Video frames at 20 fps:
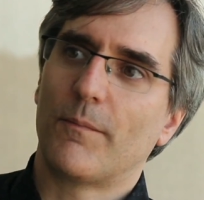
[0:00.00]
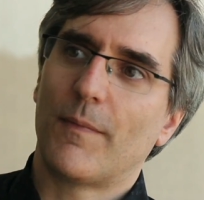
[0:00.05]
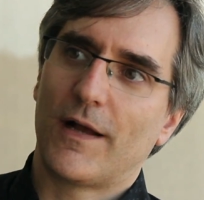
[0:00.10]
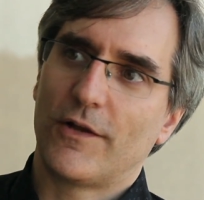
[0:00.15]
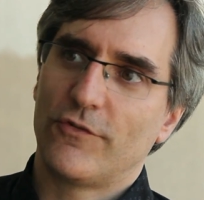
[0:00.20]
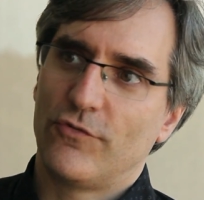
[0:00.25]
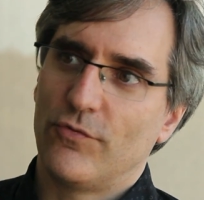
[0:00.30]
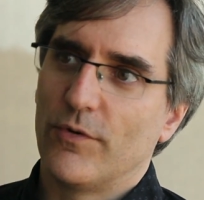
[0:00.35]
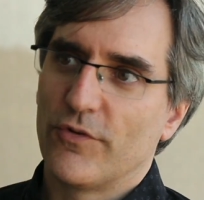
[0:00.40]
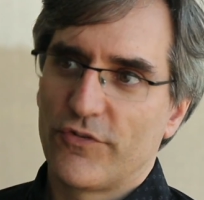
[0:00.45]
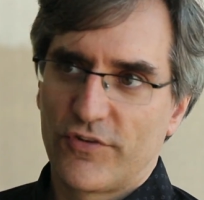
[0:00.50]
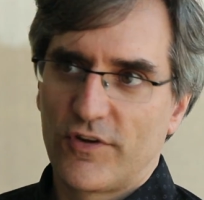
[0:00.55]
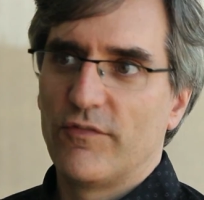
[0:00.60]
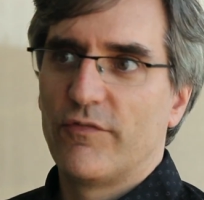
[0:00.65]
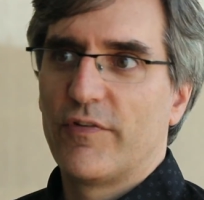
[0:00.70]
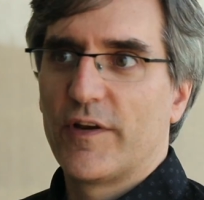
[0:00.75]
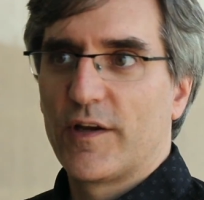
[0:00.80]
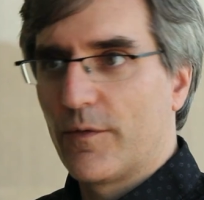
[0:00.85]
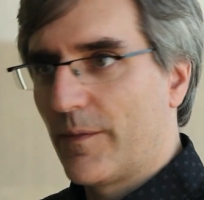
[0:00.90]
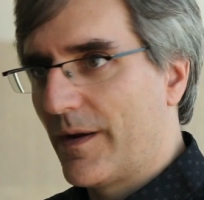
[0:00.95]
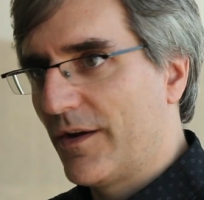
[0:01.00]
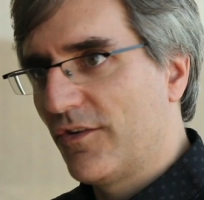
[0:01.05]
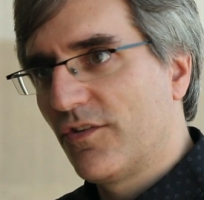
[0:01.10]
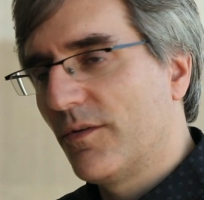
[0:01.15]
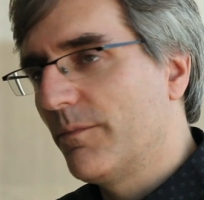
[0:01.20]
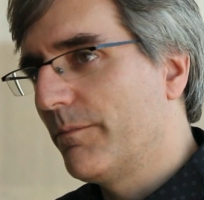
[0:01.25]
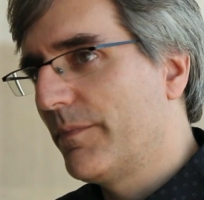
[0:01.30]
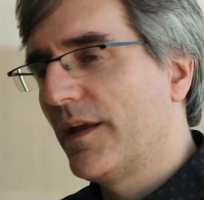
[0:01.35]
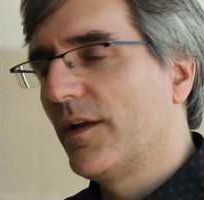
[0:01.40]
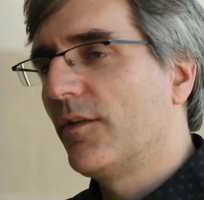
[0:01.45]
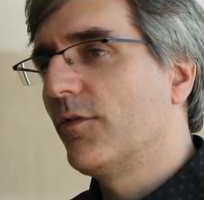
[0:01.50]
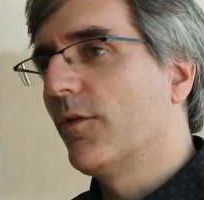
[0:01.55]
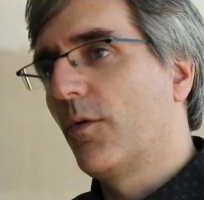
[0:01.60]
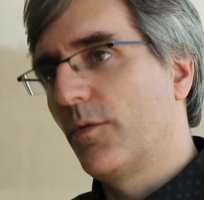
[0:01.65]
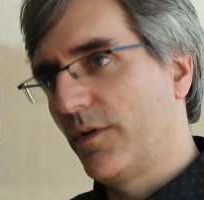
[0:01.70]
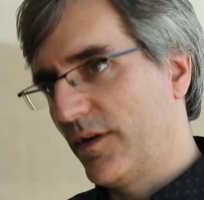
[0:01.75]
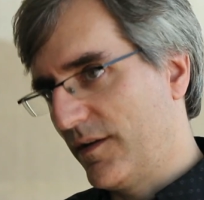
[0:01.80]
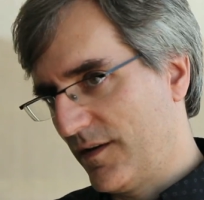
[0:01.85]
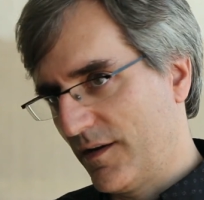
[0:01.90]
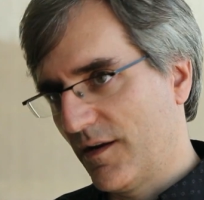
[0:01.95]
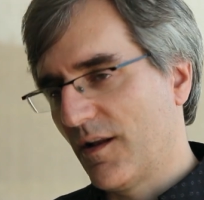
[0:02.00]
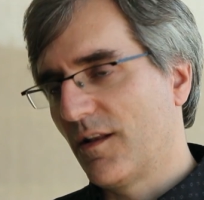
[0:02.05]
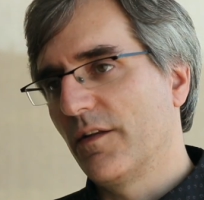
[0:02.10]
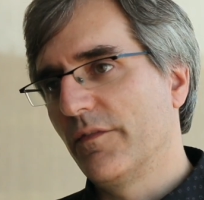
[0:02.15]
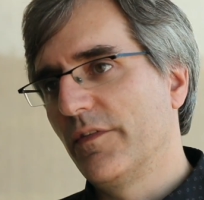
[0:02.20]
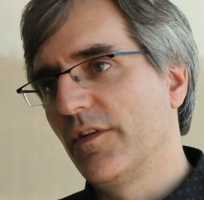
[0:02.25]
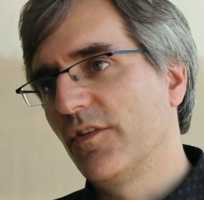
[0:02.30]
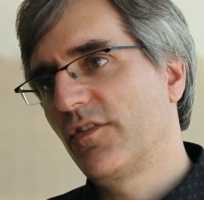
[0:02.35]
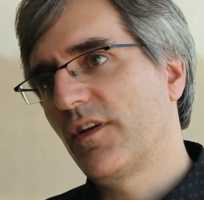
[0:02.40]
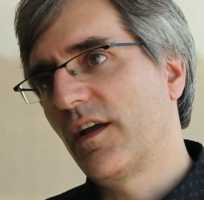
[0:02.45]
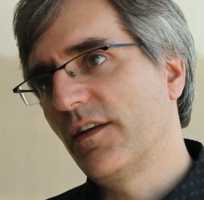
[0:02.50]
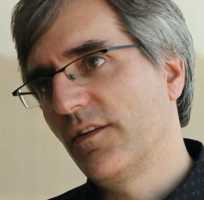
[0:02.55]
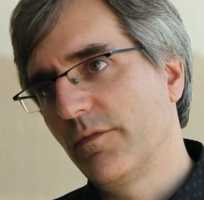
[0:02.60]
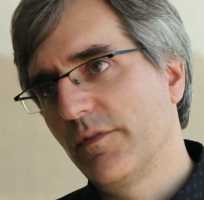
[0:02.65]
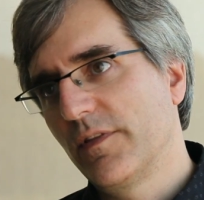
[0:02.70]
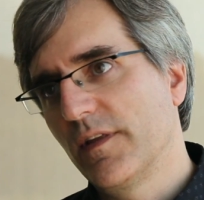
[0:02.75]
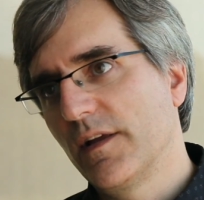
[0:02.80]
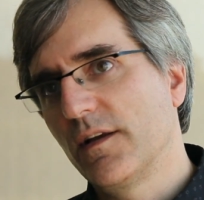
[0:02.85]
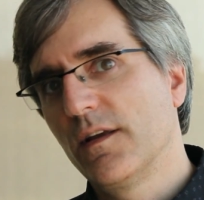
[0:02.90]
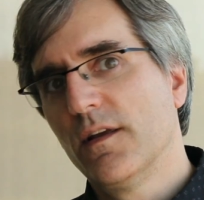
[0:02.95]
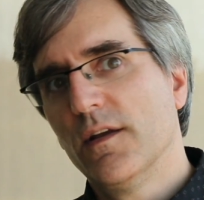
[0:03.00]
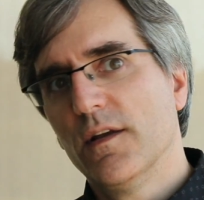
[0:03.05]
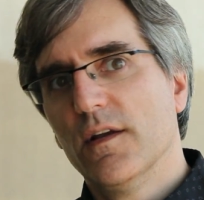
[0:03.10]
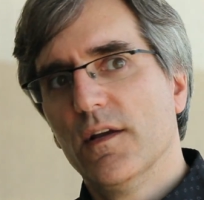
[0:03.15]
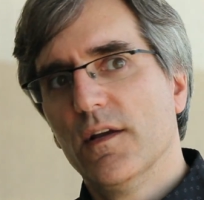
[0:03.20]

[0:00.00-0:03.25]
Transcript: module's configuration being loaded and all of this kind of thing.